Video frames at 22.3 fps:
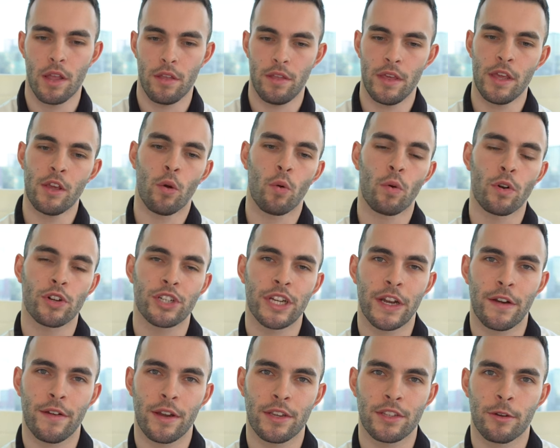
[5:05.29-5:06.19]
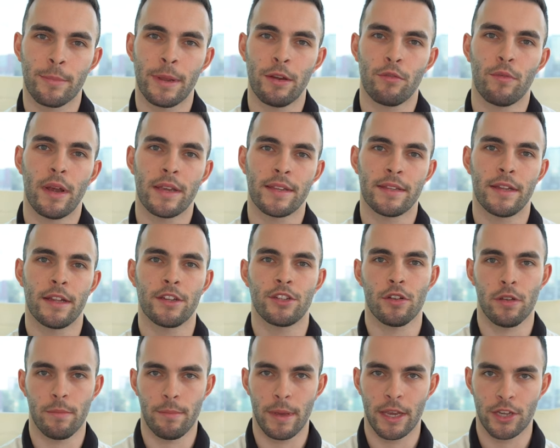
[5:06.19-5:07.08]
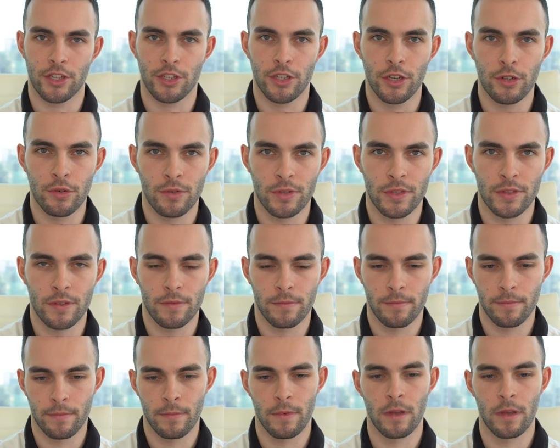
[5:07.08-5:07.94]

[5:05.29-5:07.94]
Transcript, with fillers: The orange areas are gonna be residential and mixed use.